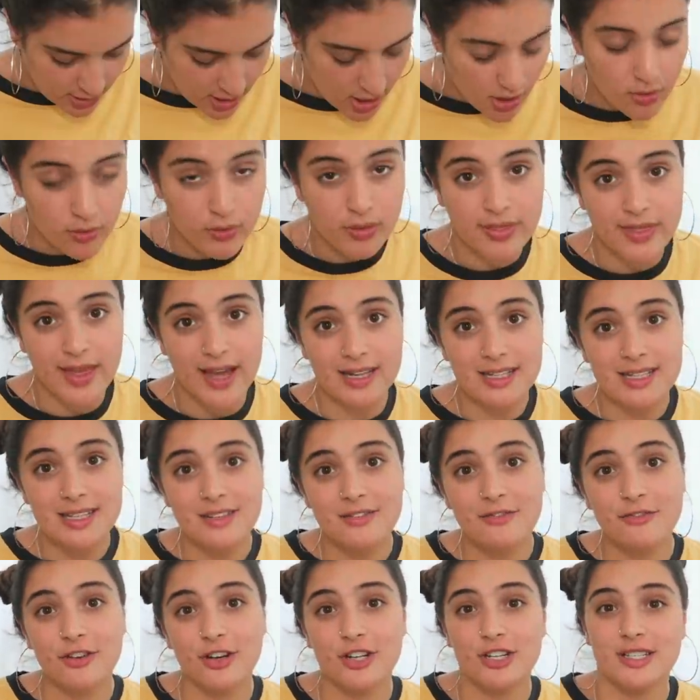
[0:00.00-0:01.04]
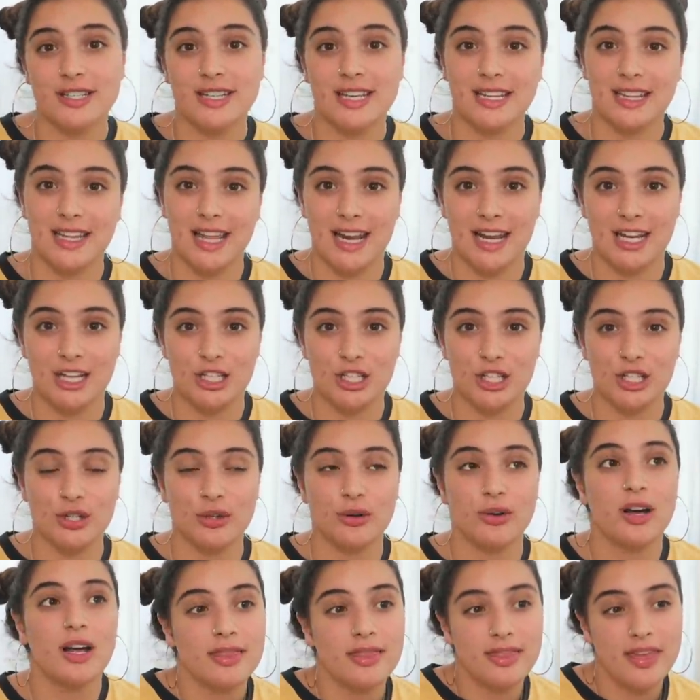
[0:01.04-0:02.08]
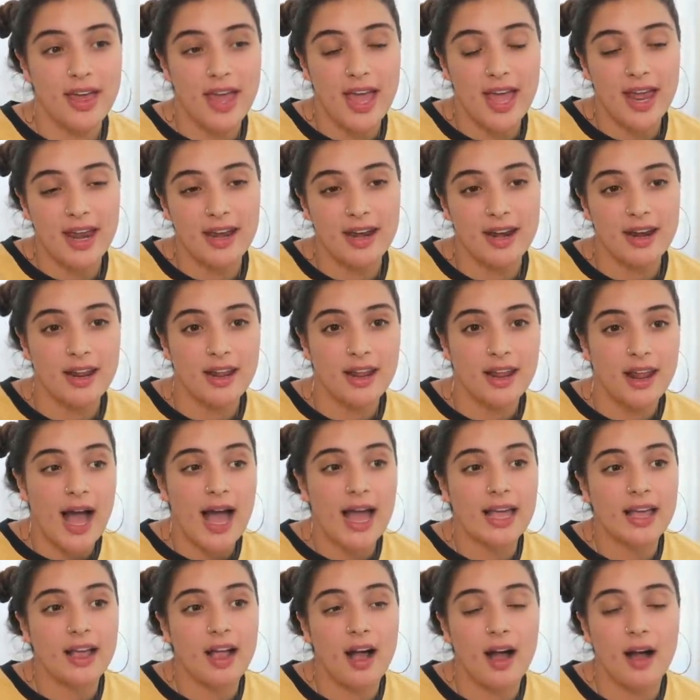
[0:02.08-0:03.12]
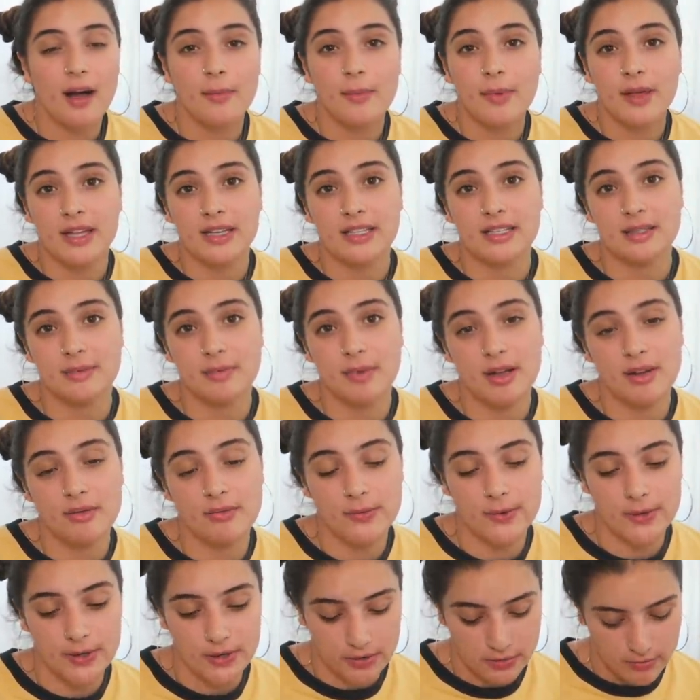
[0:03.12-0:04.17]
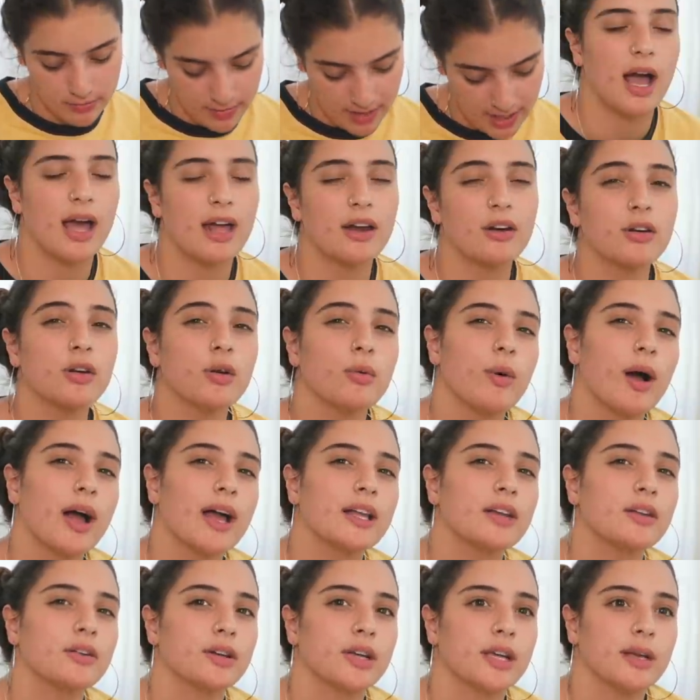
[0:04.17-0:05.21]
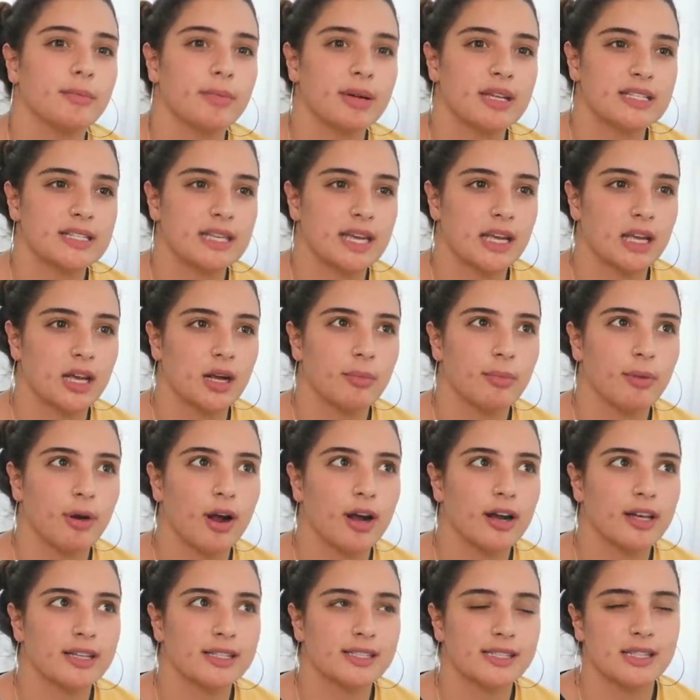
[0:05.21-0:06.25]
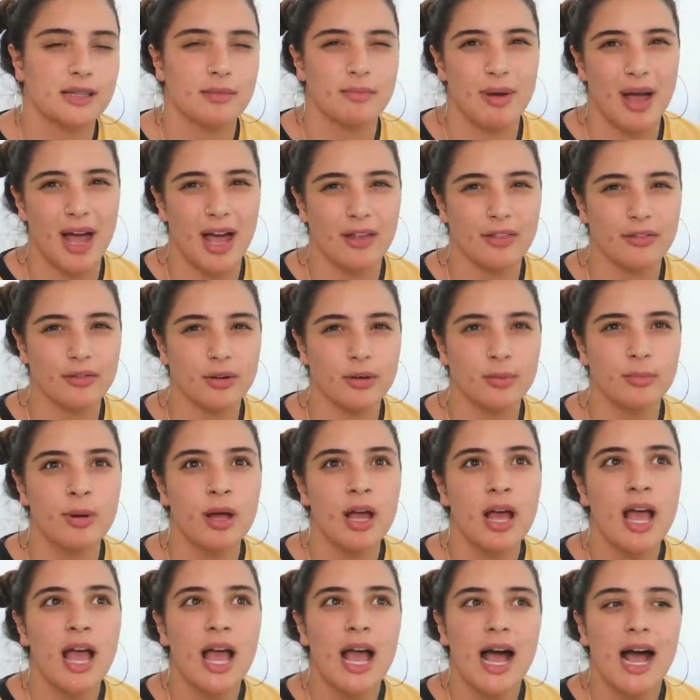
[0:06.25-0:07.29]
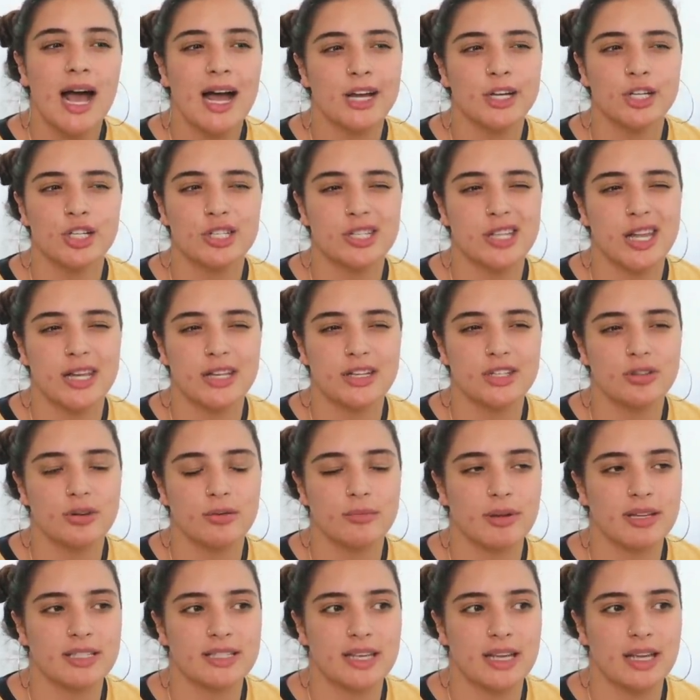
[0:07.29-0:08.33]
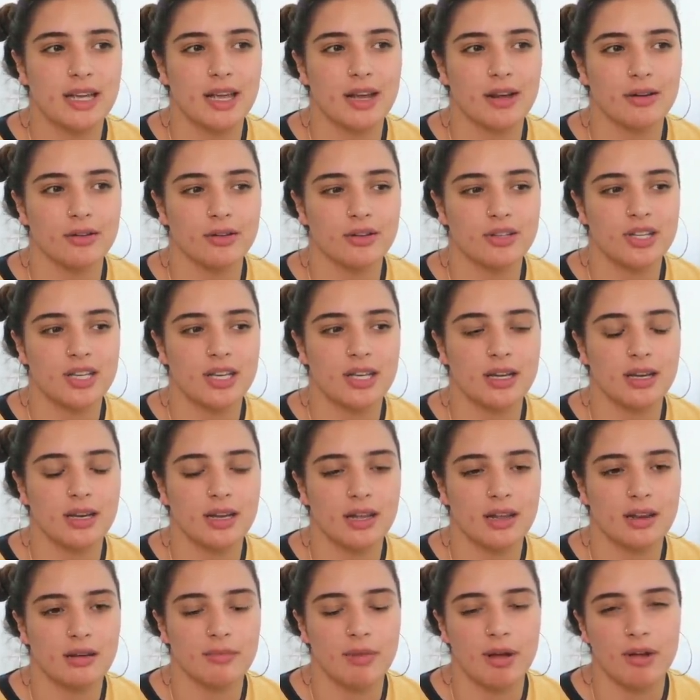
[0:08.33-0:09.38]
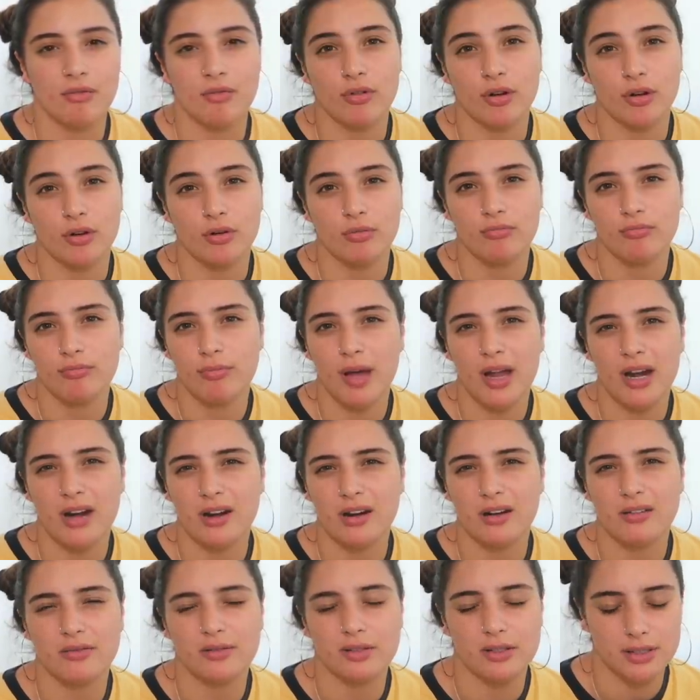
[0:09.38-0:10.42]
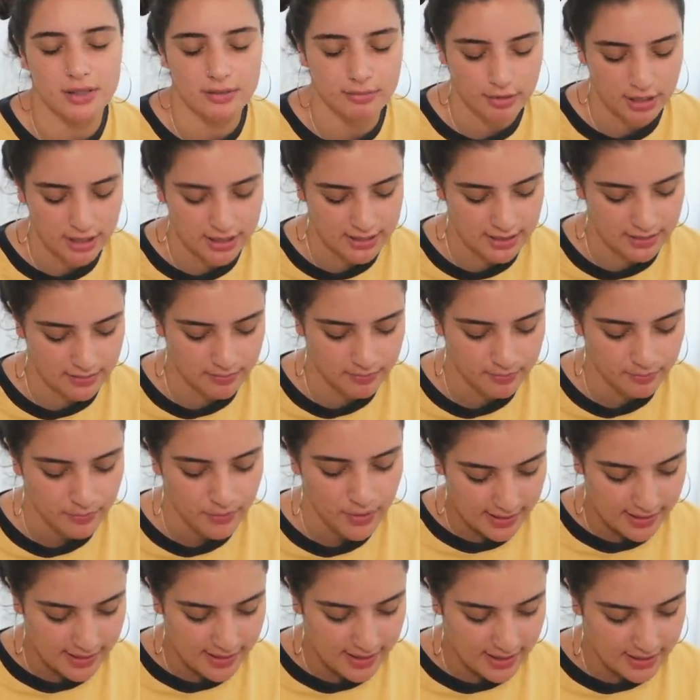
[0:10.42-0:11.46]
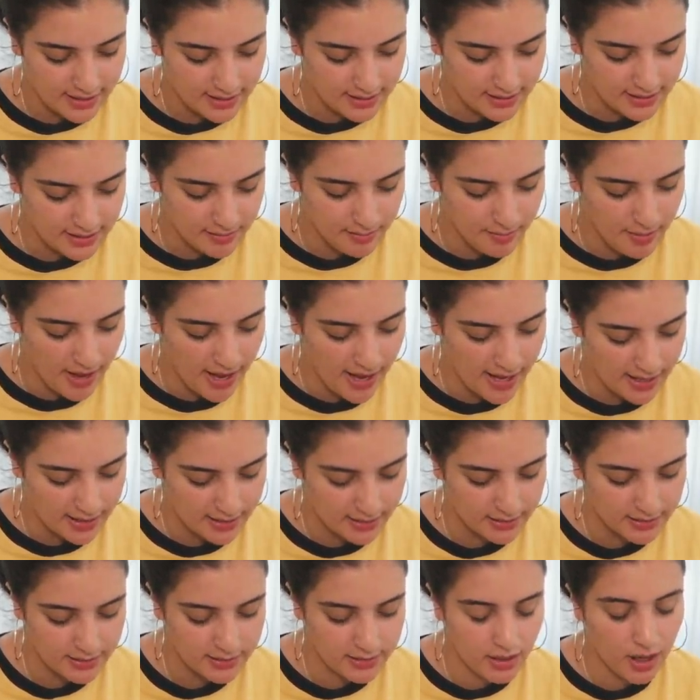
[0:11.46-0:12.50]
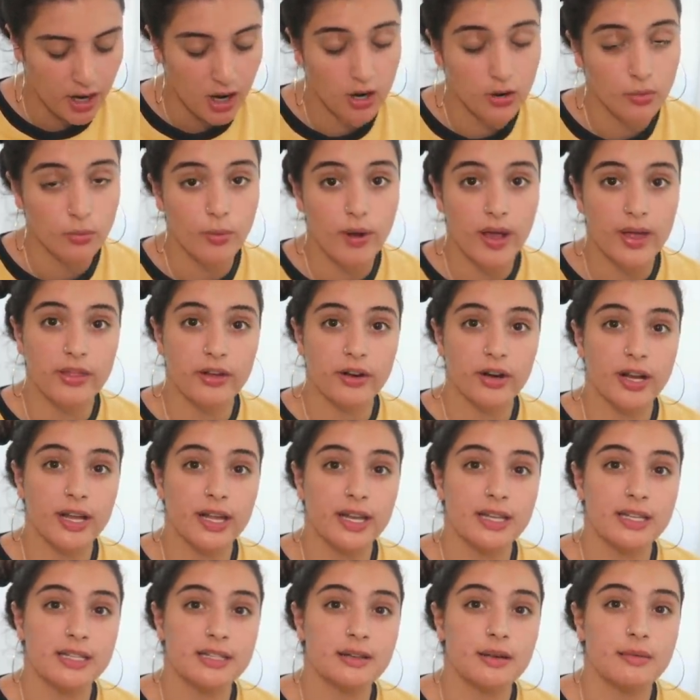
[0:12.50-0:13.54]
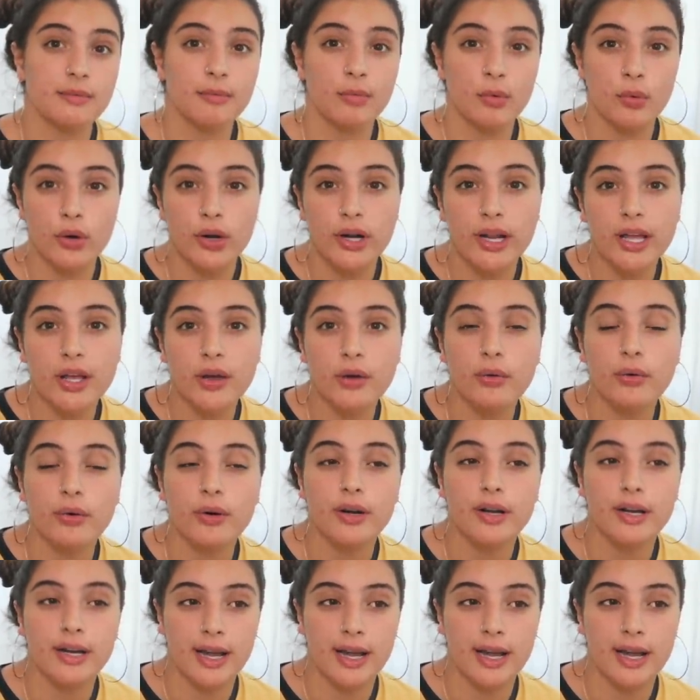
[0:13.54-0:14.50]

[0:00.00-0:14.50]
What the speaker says: So that's the first thing that I do. Then I come into my room. I don't know why I don't keep my skincare products in the bathroom. I just like doing my skincare routine in my room better for some reason. This depends on whether it is morning or